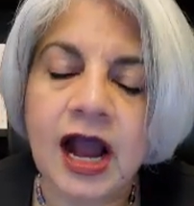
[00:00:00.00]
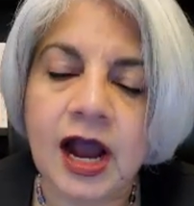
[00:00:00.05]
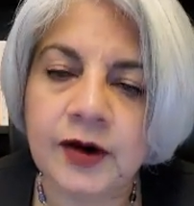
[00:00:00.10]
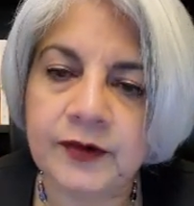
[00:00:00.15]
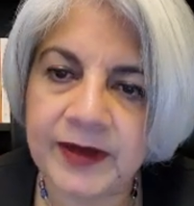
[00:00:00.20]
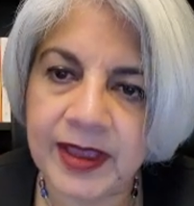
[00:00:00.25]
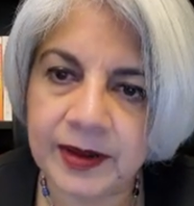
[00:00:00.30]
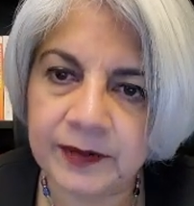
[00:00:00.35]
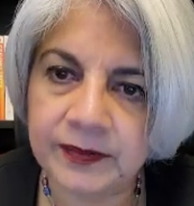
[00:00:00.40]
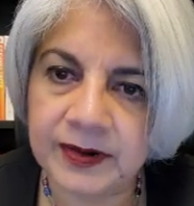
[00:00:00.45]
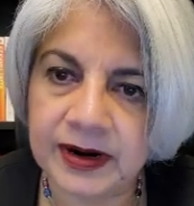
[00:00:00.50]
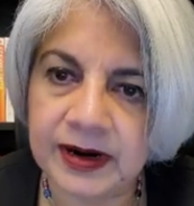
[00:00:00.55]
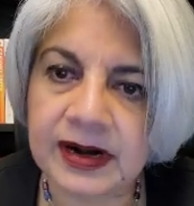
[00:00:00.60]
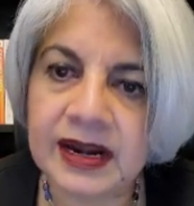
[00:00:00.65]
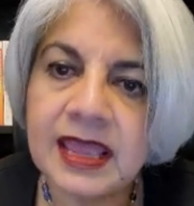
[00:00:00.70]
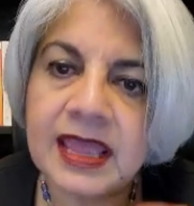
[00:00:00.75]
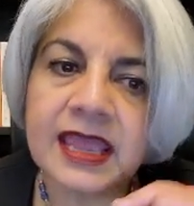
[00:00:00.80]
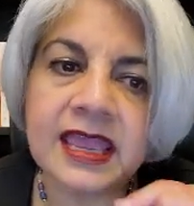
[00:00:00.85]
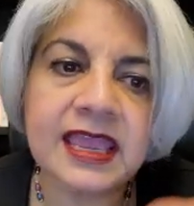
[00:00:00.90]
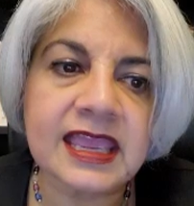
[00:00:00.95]

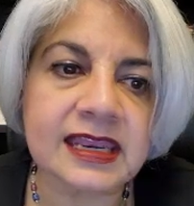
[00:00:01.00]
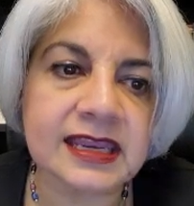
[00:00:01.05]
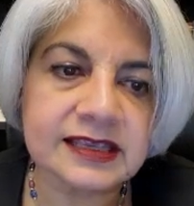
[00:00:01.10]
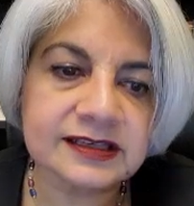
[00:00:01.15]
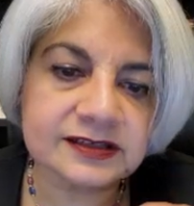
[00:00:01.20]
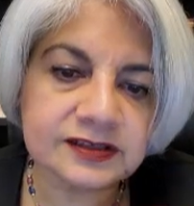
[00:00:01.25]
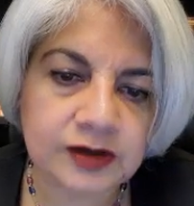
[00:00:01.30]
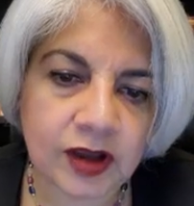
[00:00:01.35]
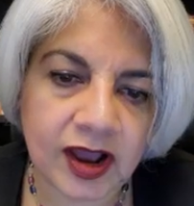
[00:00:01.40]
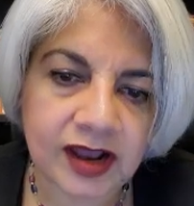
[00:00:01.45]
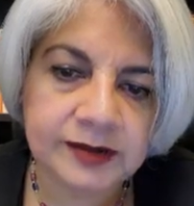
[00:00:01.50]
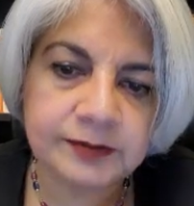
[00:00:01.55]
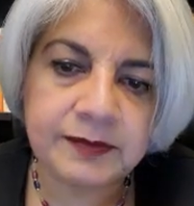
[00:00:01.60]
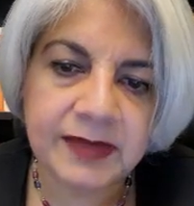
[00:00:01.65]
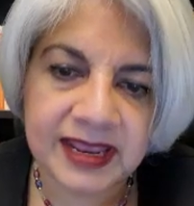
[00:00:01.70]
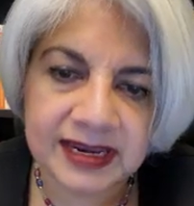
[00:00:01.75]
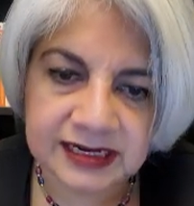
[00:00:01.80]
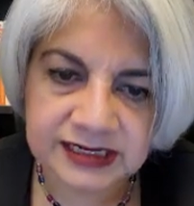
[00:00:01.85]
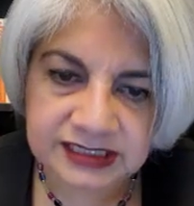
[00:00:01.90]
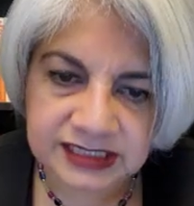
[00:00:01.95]
However, it is not
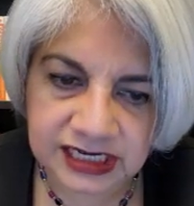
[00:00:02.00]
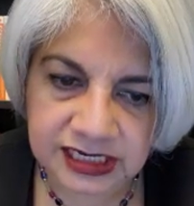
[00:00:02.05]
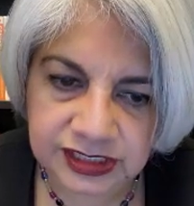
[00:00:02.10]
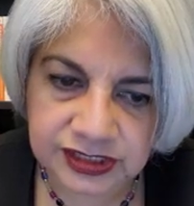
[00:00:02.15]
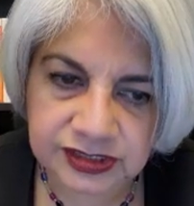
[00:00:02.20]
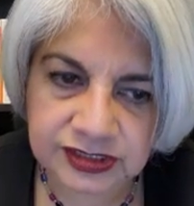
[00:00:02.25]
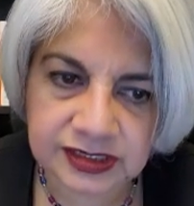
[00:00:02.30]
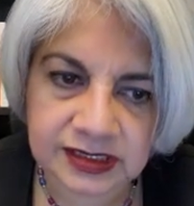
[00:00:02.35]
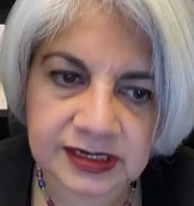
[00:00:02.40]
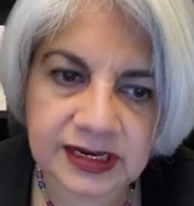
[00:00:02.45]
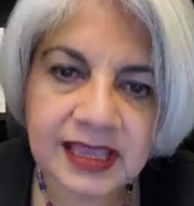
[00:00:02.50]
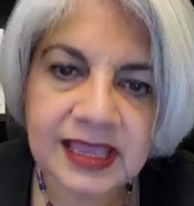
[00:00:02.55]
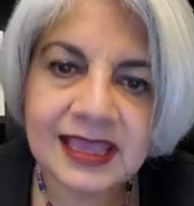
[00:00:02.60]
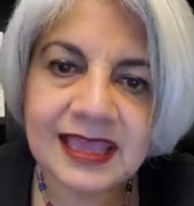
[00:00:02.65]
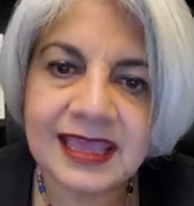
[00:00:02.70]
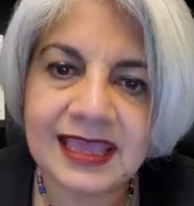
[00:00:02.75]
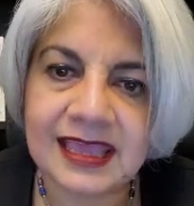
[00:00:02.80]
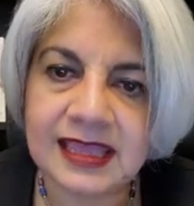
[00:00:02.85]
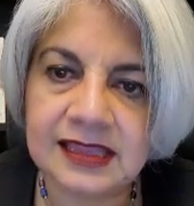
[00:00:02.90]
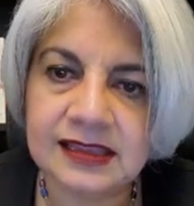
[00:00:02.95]
meditation
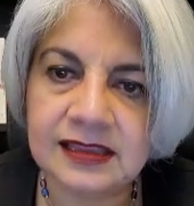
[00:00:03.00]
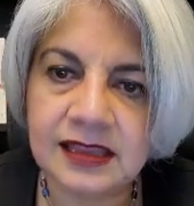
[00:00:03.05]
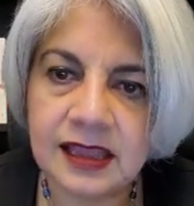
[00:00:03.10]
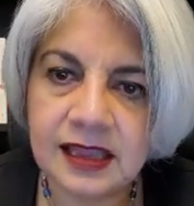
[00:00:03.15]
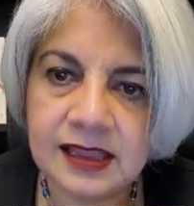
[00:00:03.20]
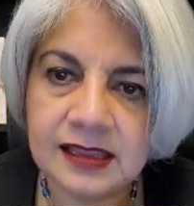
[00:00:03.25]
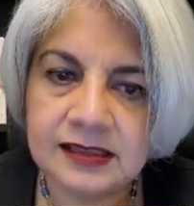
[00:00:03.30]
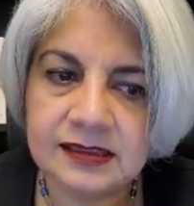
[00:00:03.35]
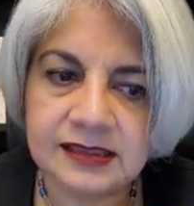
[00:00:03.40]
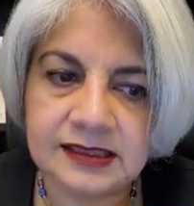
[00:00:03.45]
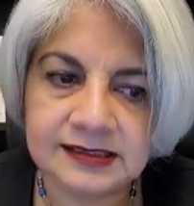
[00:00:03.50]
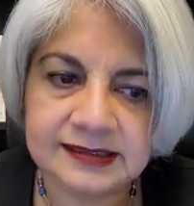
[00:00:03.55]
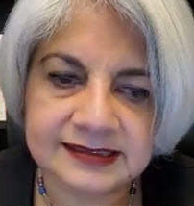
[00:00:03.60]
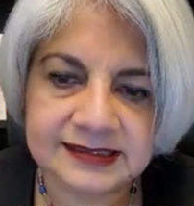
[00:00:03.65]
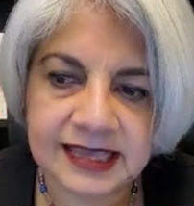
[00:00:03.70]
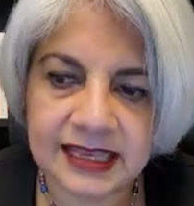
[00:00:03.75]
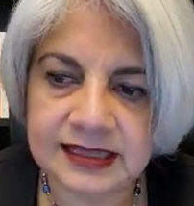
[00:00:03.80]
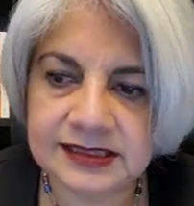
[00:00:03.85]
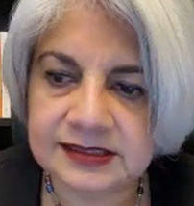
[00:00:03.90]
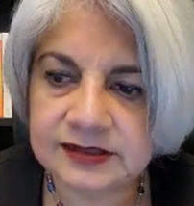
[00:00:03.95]
in the
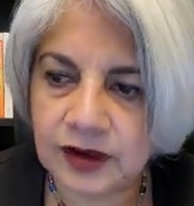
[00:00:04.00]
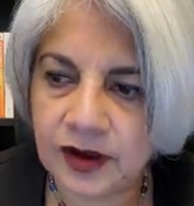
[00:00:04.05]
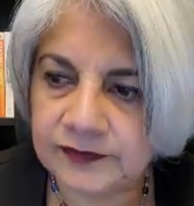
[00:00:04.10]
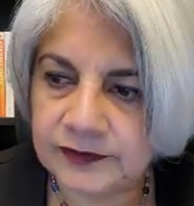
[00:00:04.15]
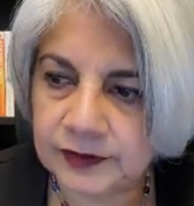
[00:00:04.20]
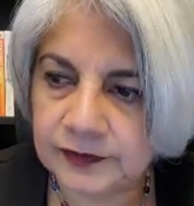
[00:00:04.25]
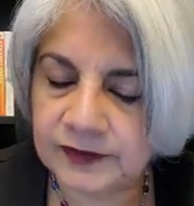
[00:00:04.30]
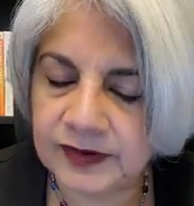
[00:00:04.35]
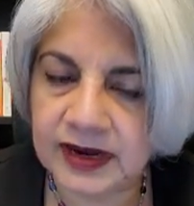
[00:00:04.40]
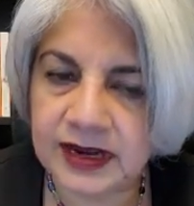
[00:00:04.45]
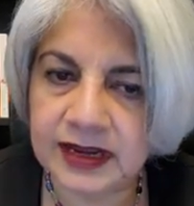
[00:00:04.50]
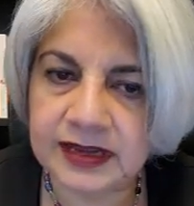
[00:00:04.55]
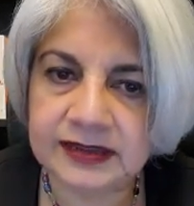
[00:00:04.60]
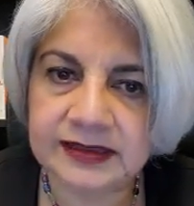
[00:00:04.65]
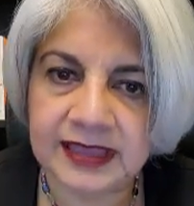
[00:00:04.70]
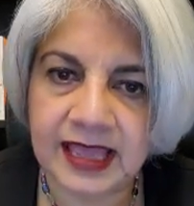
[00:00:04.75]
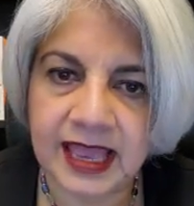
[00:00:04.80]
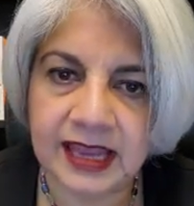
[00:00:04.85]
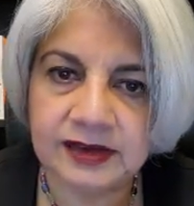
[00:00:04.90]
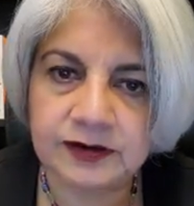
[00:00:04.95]
sense of the
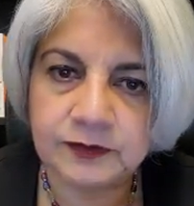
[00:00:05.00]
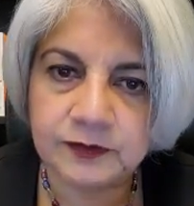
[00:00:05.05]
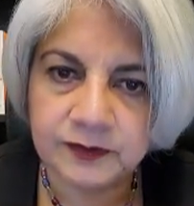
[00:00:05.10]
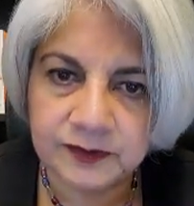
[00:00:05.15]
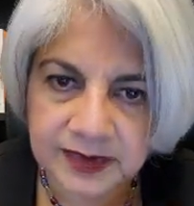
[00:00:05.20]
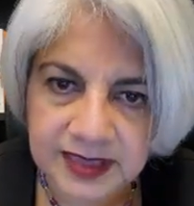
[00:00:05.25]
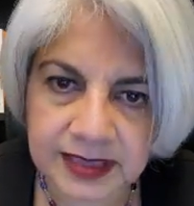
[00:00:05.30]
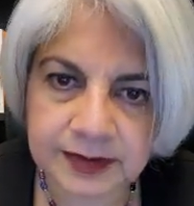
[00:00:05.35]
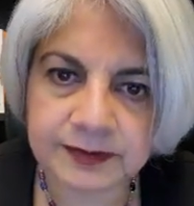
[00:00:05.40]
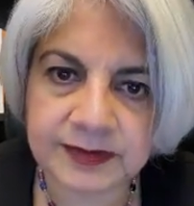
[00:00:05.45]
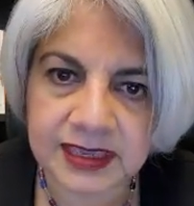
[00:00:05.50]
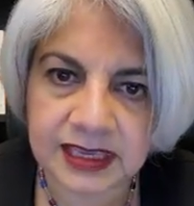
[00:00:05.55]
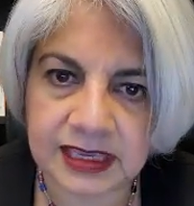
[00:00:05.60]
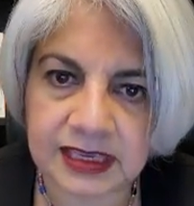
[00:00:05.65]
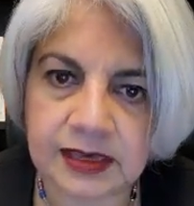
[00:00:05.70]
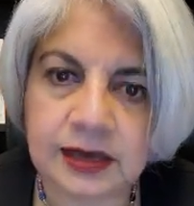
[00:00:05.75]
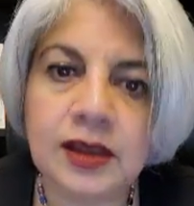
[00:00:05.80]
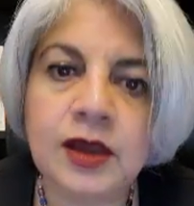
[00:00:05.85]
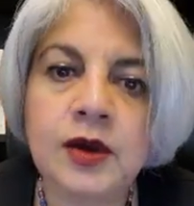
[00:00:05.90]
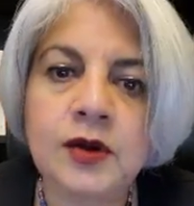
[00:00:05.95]
word that we
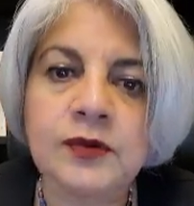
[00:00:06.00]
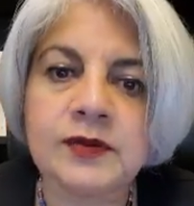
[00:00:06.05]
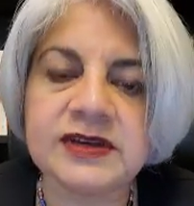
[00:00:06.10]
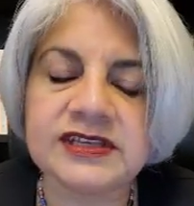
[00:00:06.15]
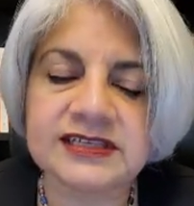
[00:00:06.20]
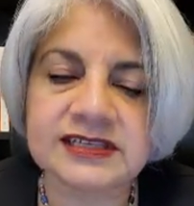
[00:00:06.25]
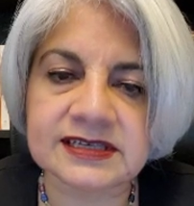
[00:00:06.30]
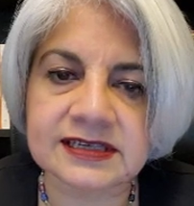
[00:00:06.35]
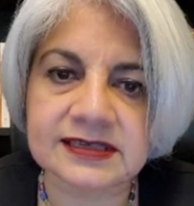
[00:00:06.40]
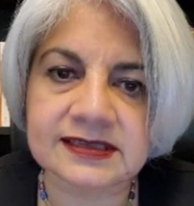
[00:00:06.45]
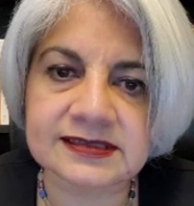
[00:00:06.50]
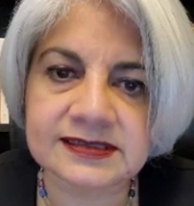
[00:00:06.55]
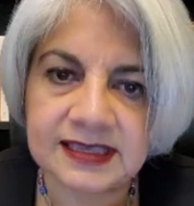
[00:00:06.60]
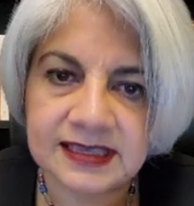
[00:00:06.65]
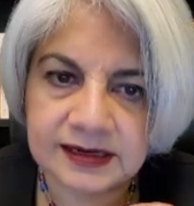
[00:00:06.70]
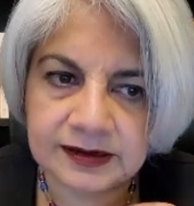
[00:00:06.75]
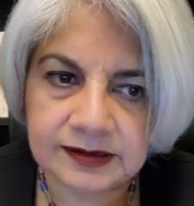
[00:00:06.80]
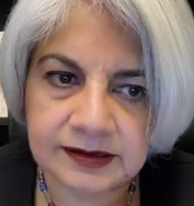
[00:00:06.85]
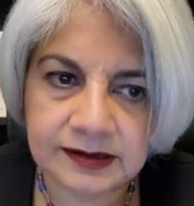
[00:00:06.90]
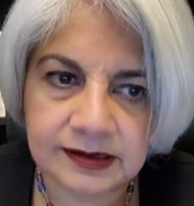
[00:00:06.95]
mean, which is